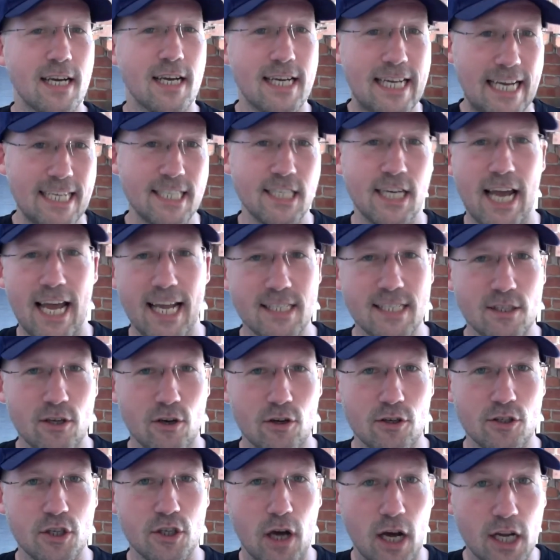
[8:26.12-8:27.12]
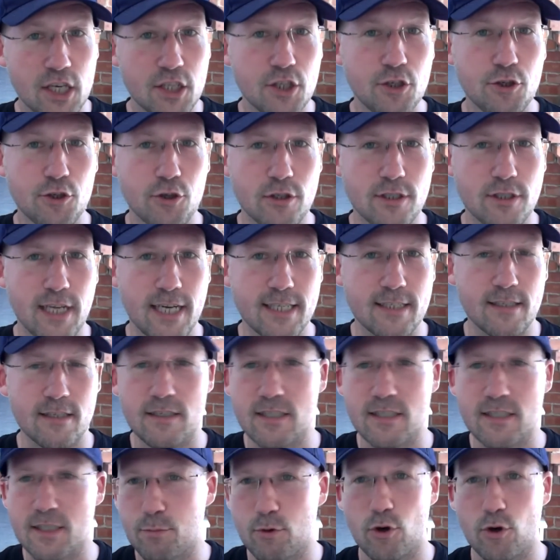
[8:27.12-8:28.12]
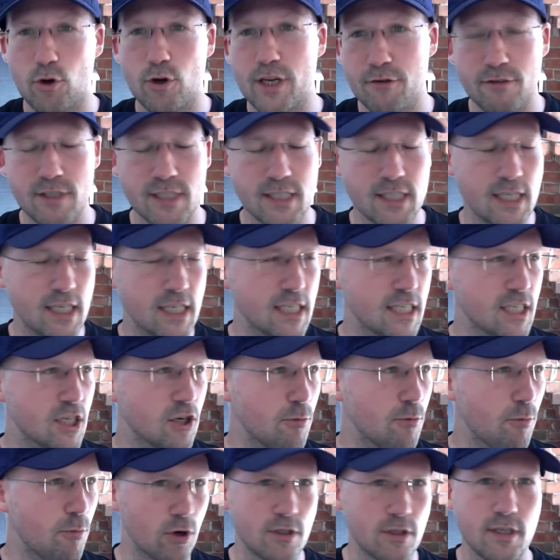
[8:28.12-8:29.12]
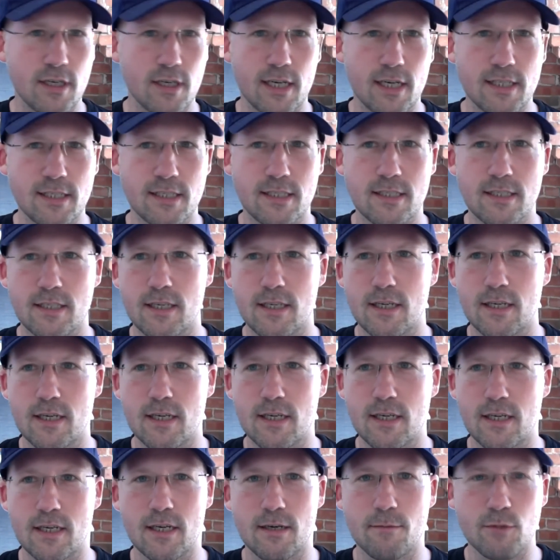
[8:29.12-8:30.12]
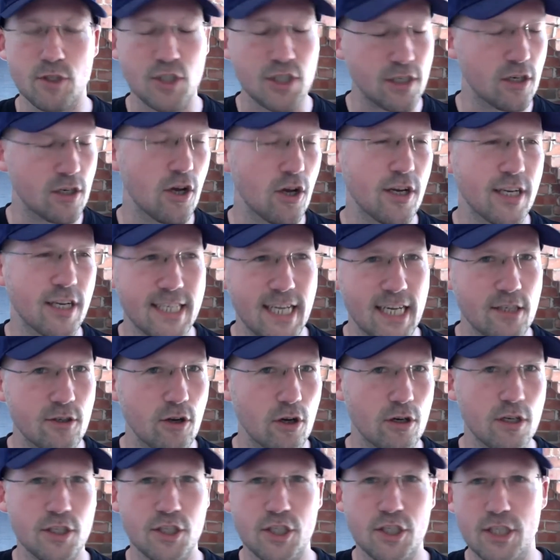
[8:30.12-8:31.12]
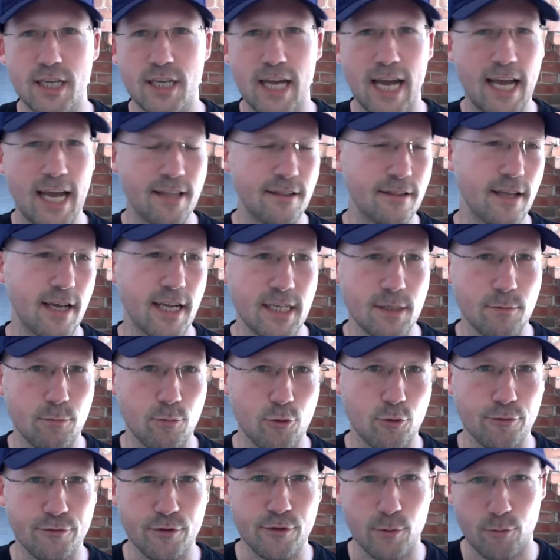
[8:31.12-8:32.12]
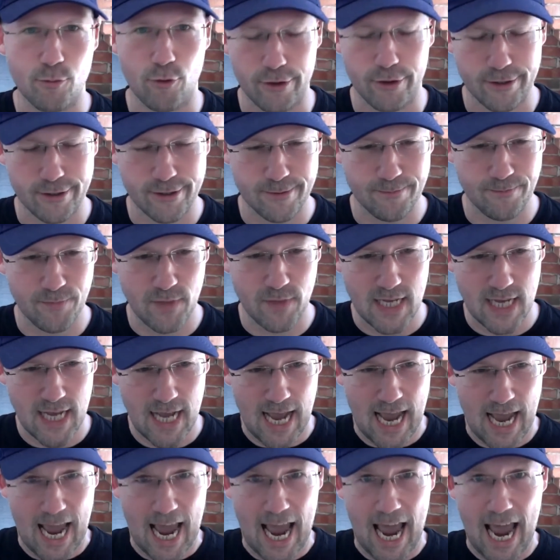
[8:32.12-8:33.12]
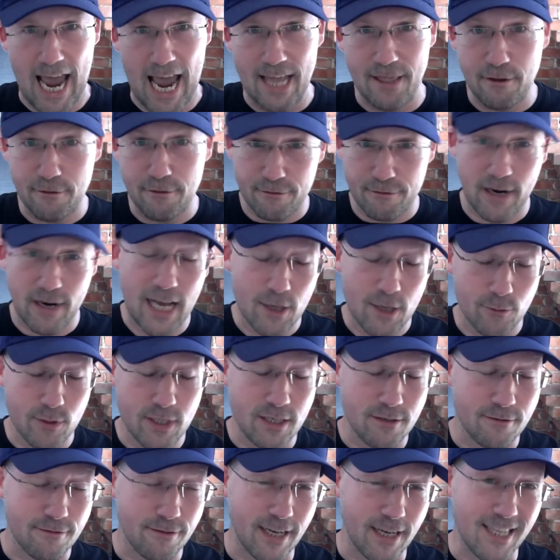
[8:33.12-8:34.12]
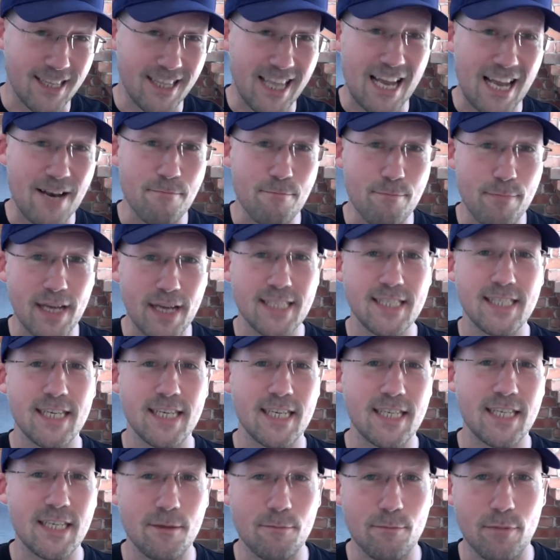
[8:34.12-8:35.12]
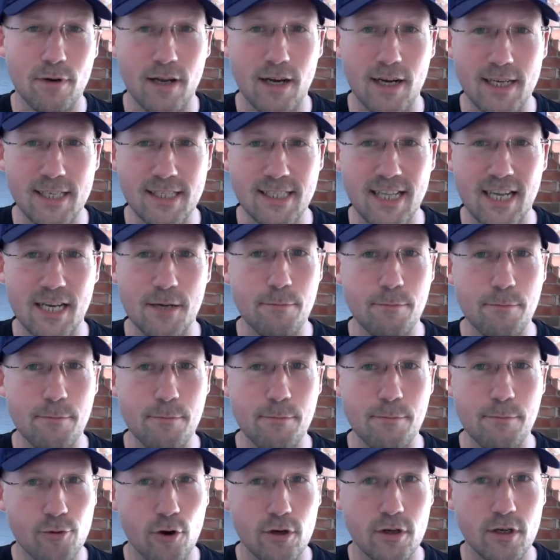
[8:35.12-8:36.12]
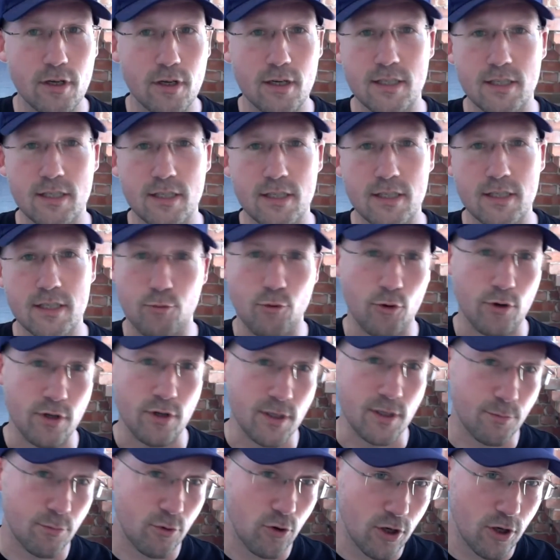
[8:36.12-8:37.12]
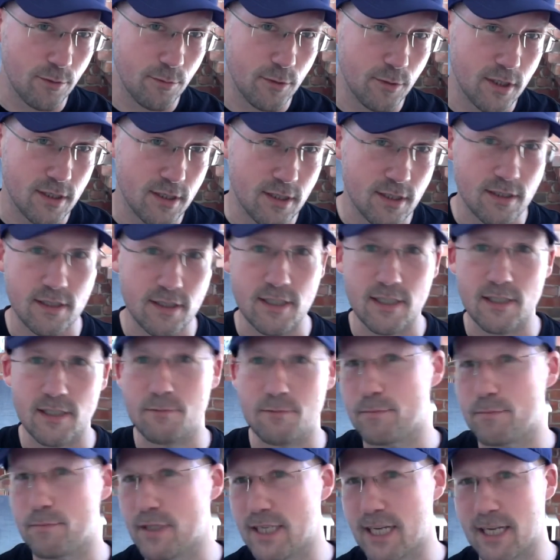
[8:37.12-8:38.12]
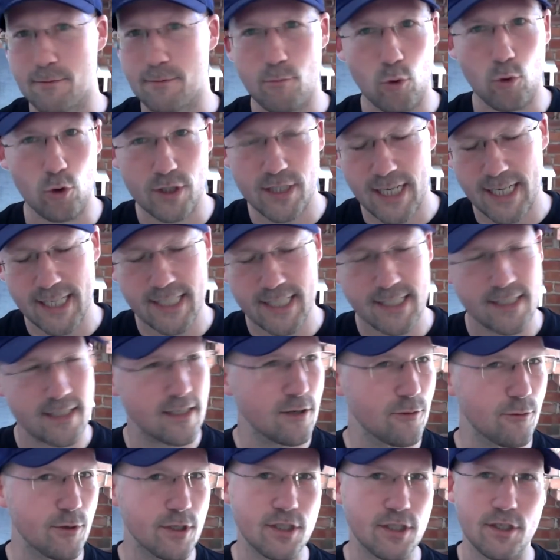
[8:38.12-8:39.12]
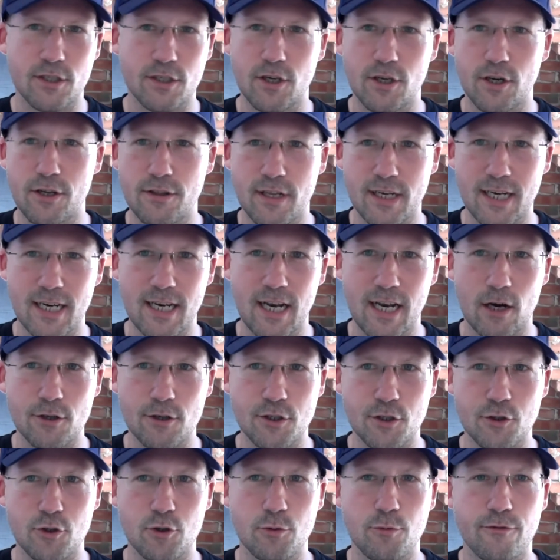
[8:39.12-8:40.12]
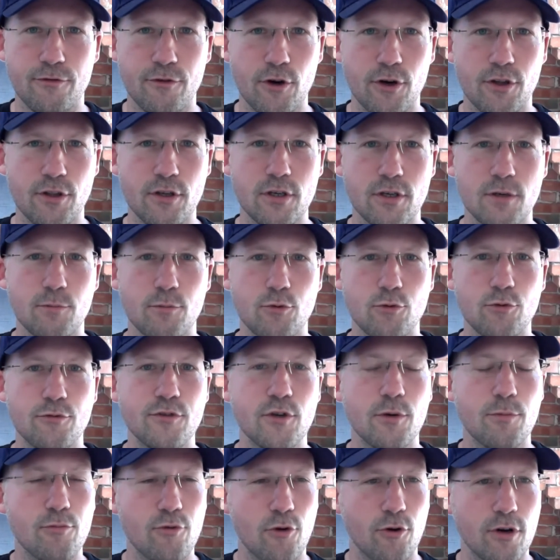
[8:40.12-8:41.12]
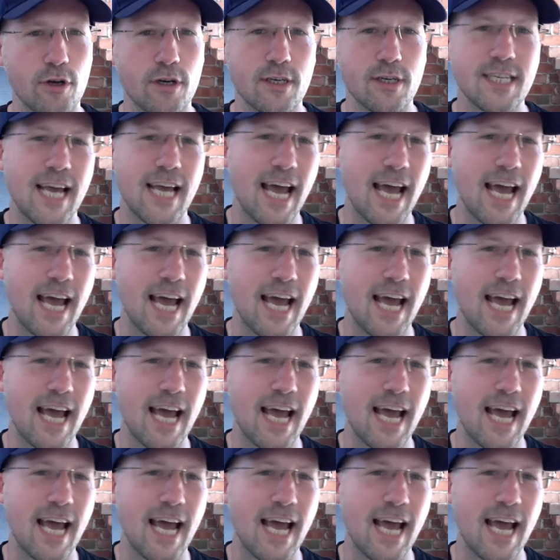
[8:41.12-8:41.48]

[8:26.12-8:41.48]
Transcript: Get your hands on unusual data, deploy increasingly commoditized machine learning technology, and then improve your product. And the flywheel effect then basically implies that a better product leads to broader deployments, these beget more data, which in turn then allows you to further improve your product